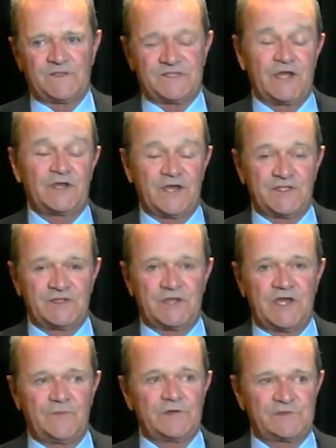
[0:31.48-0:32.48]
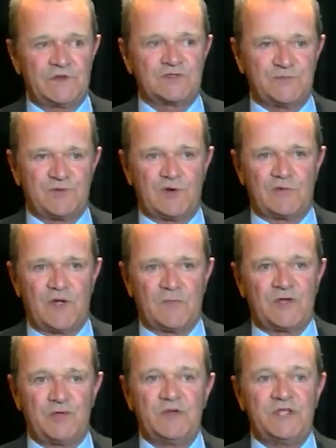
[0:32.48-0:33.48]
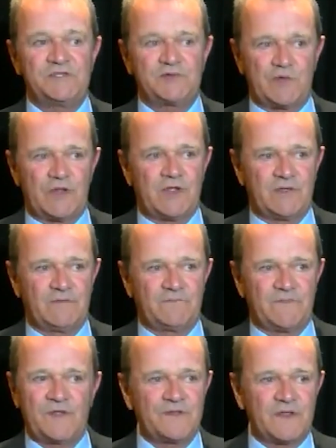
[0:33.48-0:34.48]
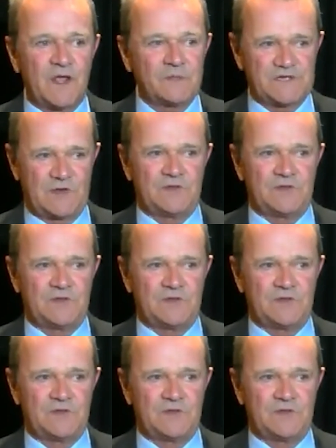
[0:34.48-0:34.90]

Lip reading: sanitation infrastructure program in human history. Nothing comes